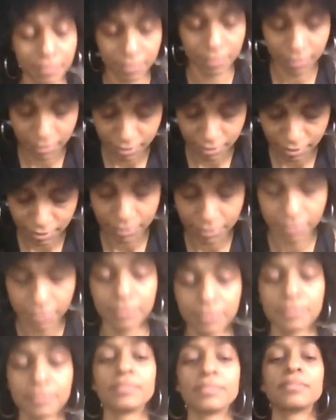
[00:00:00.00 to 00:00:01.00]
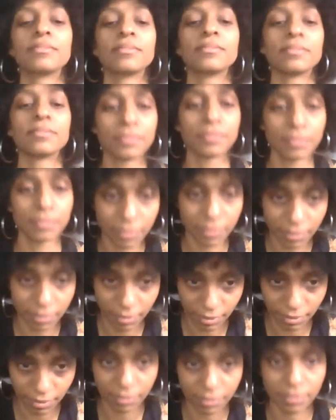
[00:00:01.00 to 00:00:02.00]
It's not. It, it's fine by its
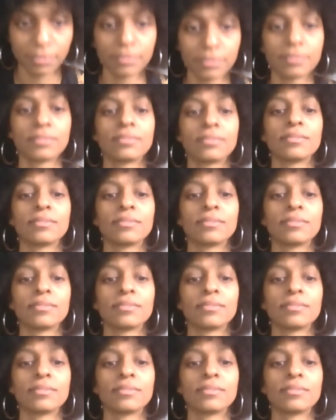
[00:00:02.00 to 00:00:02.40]
own standard.